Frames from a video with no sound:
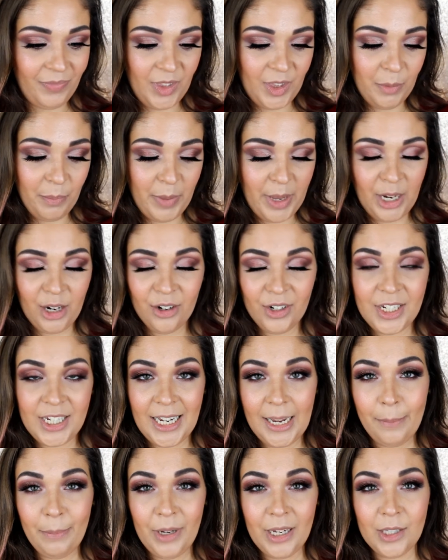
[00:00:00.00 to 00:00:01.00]
the bigger
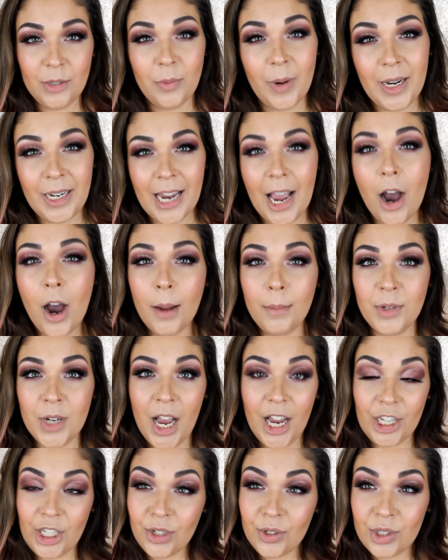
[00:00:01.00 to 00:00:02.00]
tip, because right now I'm
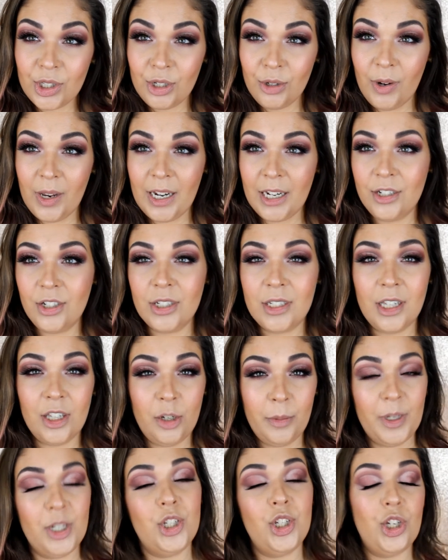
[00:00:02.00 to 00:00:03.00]
not used to it and it's just a
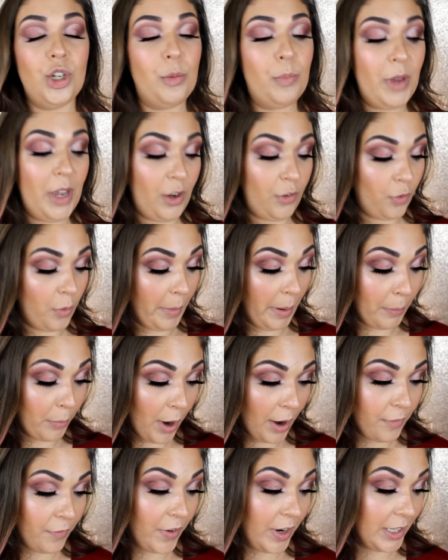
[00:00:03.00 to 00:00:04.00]
little bit too big for my
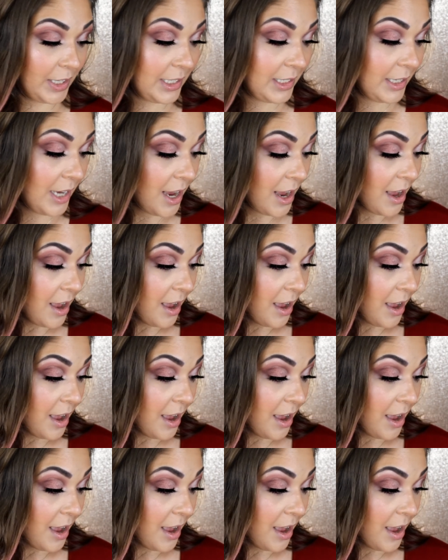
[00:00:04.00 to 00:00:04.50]
preference.